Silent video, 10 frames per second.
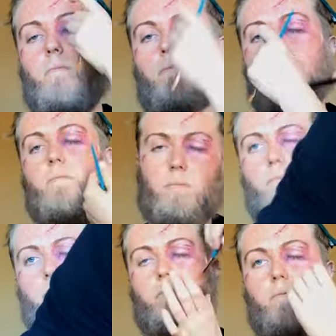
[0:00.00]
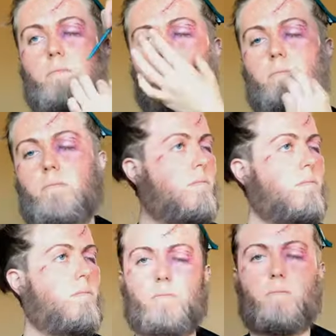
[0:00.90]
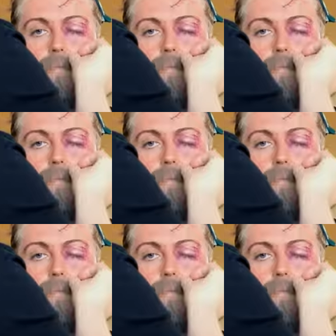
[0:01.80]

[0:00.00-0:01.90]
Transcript: (no one is talking)